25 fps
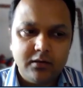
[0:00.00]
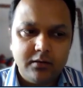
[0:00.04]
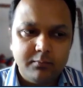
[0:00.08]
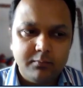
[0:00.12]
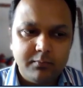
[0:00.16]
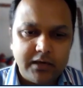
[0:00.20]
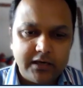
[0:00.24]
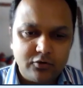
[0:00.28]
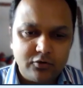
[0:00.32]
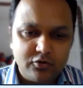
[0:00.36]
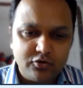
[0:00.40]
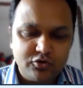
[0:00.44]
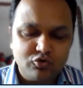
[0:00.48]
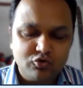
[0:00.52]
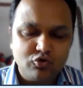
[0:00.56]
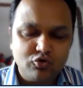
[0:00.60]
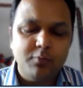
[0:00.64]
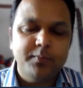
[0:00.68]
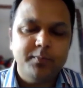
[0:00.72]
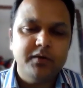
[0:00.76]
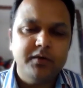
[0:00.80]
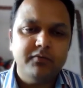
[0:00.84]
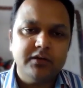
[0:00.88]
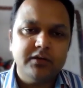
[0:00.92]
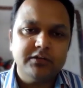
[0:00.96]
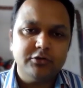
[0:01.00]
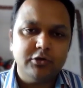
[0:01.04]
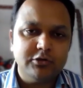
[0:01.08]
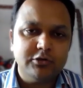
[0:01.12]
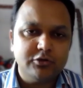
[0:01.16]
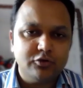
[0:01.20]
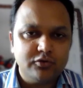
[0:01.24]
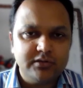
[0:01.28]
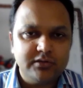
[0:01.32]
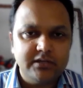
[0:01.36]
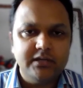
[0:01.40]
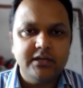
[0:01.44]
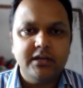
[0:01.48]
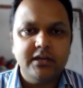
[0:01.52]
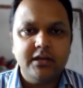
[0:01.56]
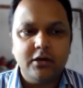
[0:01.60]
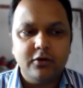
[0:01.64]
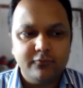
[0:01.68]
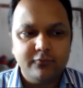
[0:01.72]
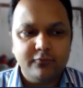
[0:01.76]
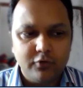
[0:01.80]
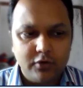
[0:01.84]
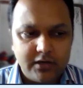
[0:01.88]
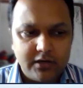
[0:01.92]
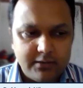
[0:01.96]
microscopy, was also seen in
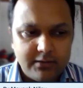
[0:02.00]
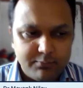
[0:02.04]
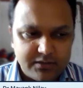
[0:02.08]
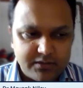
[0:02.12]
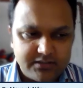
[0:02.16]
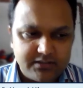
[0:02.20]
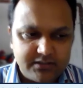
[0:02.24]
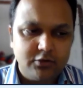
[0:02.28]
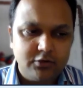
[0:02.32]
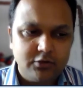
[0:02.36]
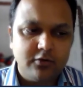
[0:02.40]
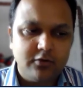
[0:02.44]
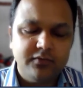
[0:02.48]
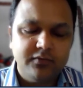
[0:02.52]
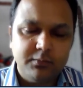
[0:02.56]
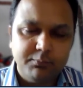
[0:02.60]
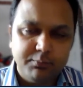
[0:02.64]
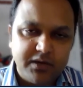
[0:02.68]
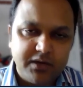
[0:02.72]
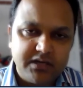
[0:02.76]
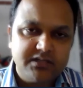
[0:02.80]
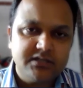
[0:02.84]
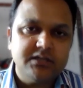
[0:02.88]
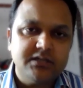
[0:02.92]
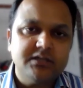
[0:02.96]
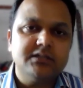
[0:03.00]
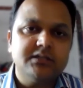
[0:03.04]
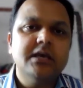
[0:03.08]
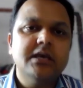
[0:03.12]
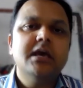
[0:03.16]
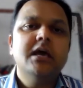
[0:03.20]
around 40% of the patients.